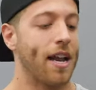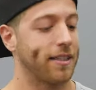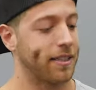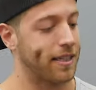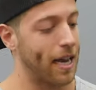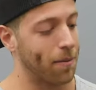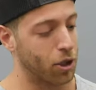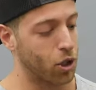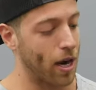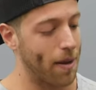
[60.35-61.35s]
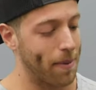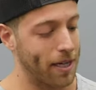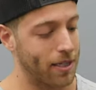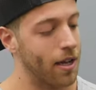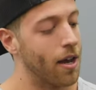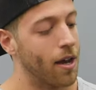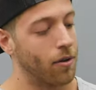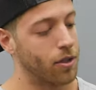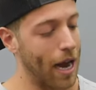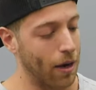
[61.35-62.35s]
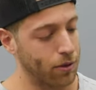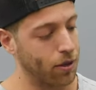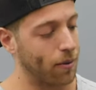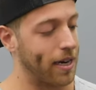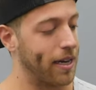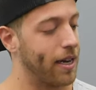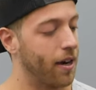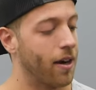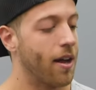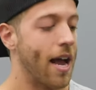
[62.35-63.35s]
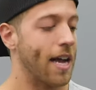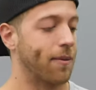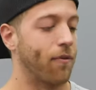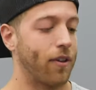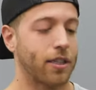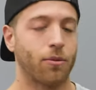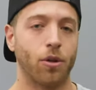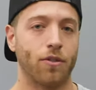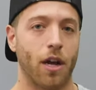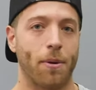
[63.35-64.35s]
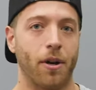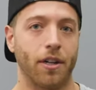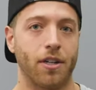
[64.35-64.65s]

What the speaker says: It has a stable tri-base outsole right here, has some flex grooves up here on the